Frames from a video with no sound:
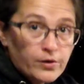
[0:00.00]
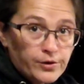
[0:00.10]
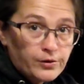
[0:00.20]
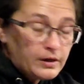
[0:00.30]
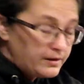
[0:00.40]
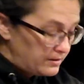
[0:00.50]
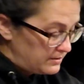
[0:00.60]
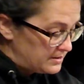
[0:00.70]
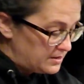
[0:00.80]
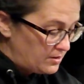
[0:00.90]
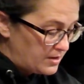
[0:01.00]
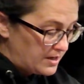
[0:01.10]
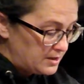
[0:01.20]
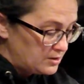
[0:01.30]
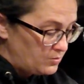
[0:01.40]
or Gouda, so
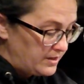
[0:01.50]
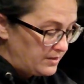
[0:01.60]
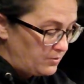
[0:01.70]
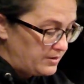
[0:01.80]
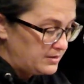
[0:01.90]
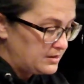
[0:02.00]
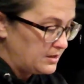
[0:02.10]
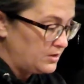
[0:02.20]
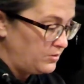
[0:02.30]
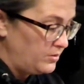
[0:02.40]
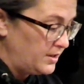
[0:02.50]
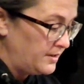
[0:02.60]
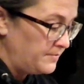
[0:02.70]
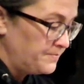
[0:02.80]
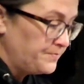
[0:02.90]
I just went with the Gouda.